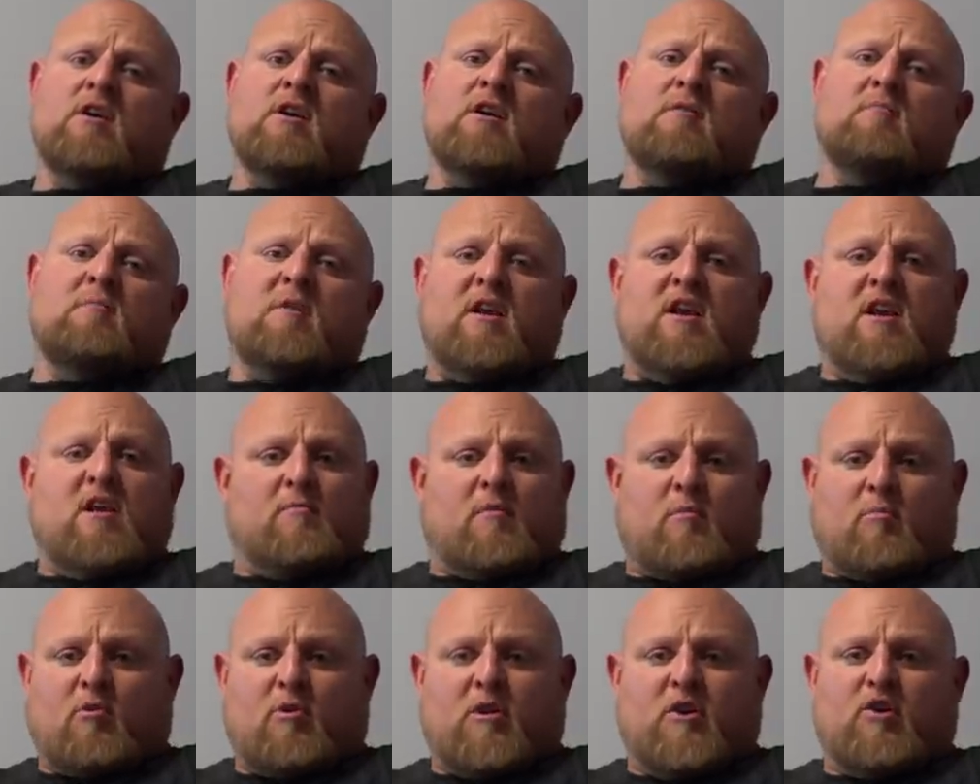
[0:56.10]
me and him
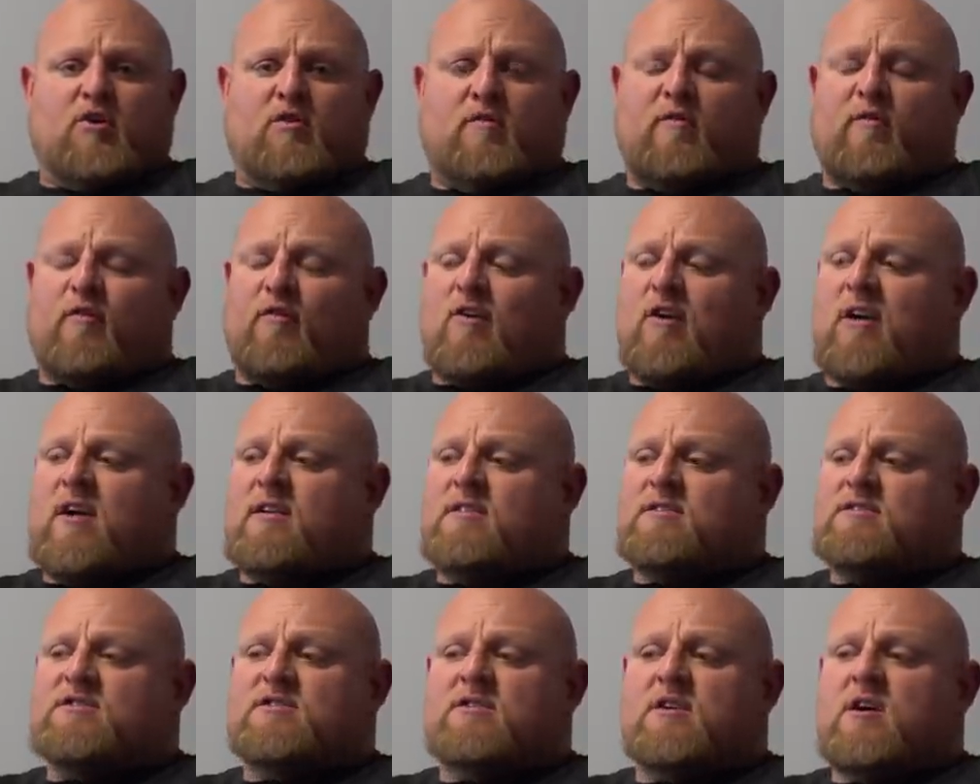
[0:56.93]
are pretty good
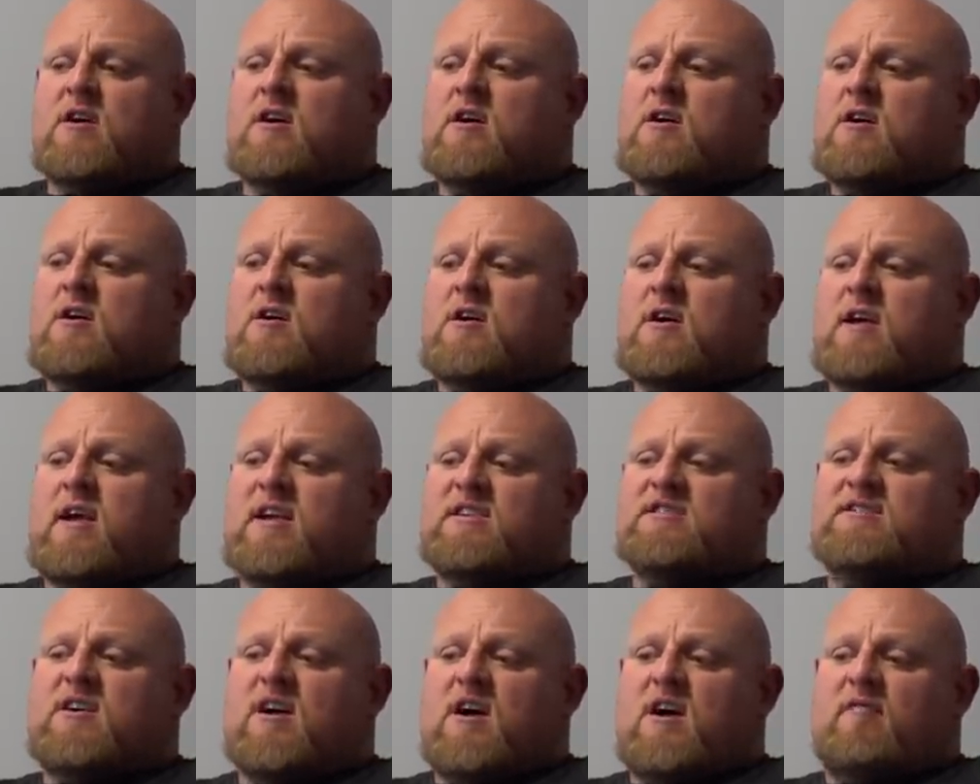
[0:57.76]
friends.
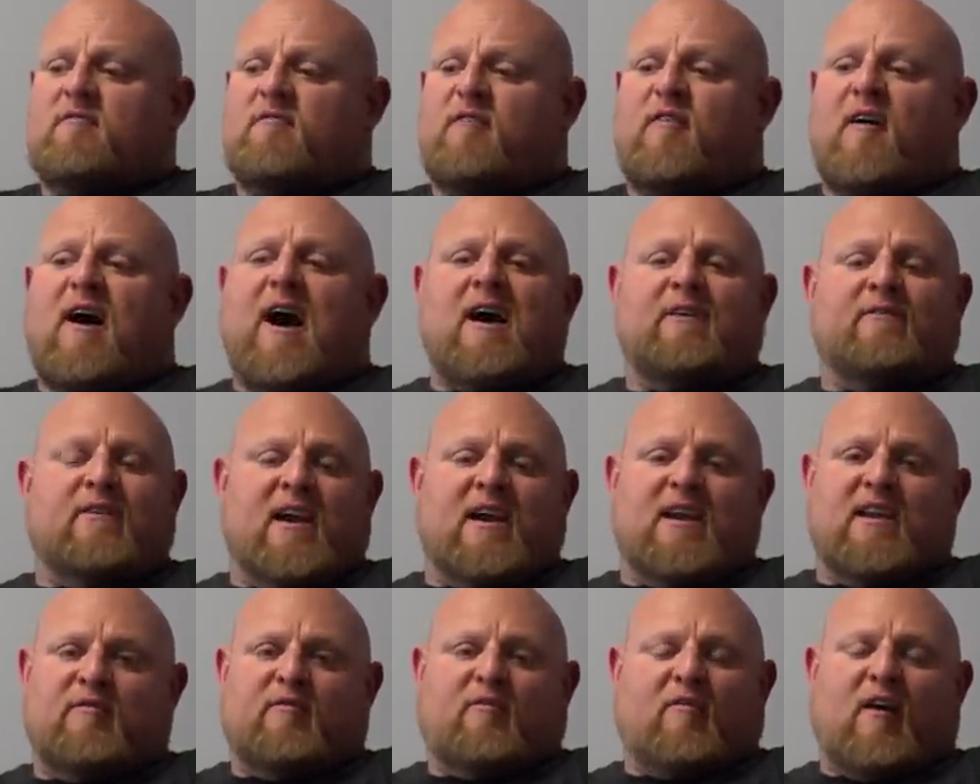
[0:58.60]
He's done
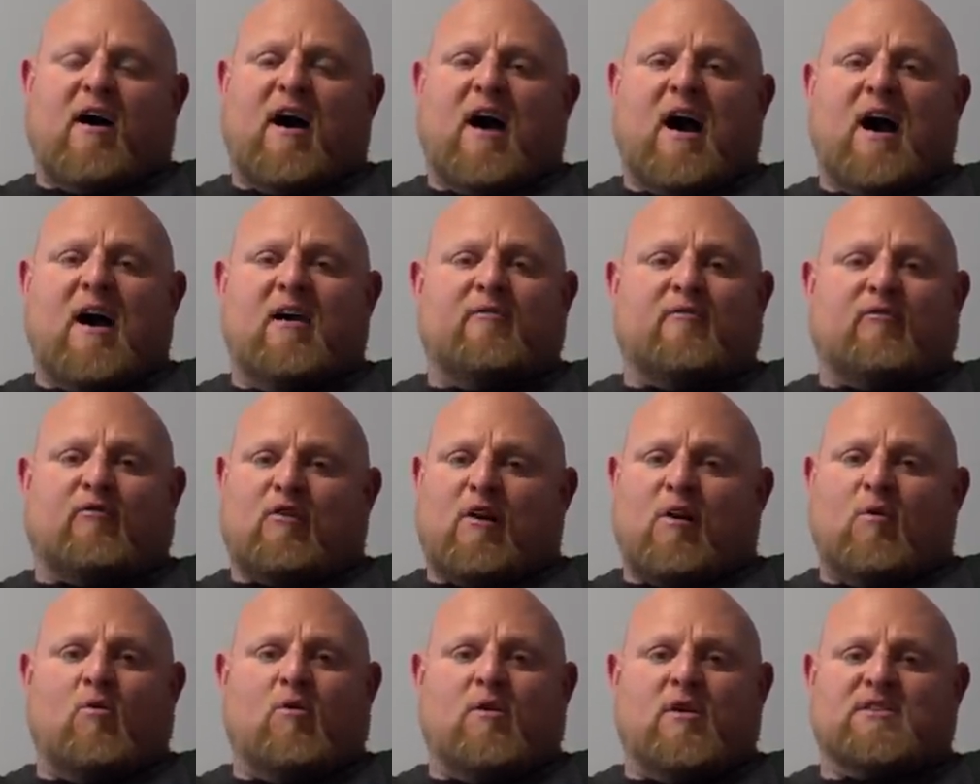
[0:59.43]
585 for
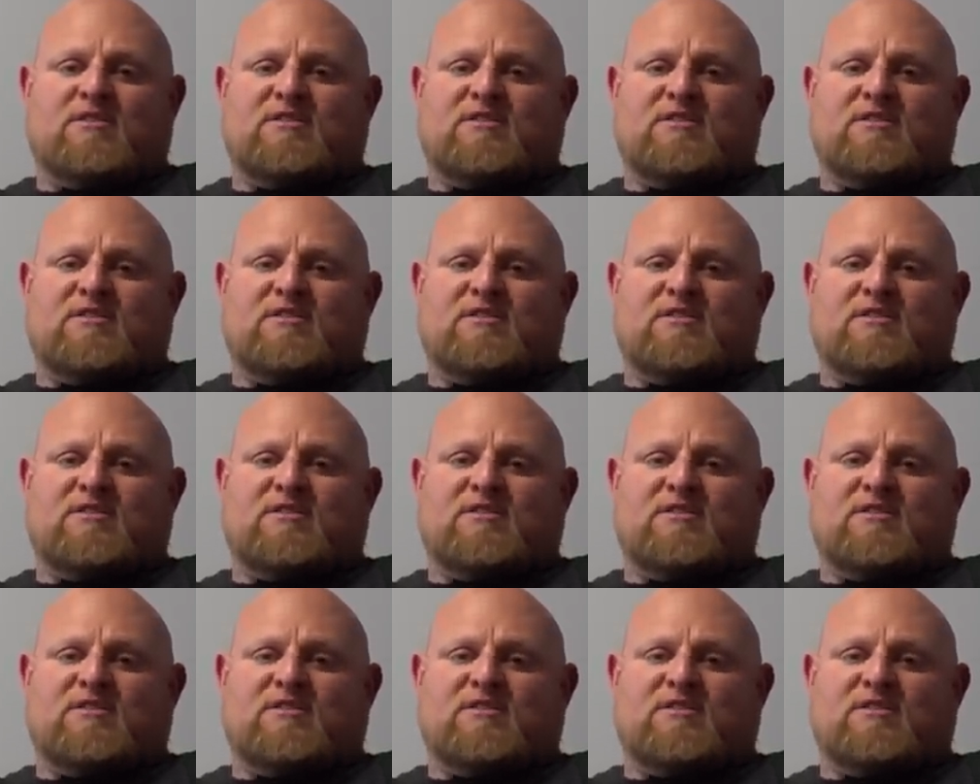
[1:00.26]
I want to